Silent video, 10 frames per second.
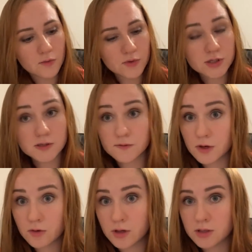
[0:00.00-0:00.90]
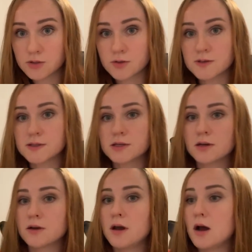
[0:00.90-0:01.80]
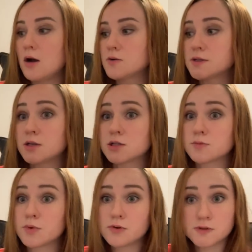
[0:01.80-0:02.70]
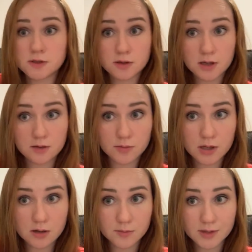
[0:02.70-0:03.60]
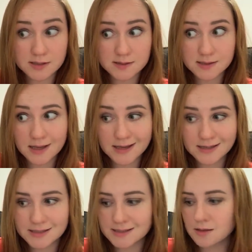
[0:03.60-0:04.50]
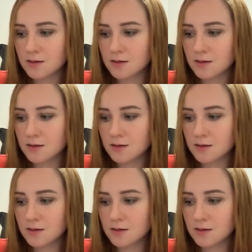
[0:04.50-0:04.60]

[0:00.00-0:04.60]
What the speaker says: which is very interesting how such a person can become a saint.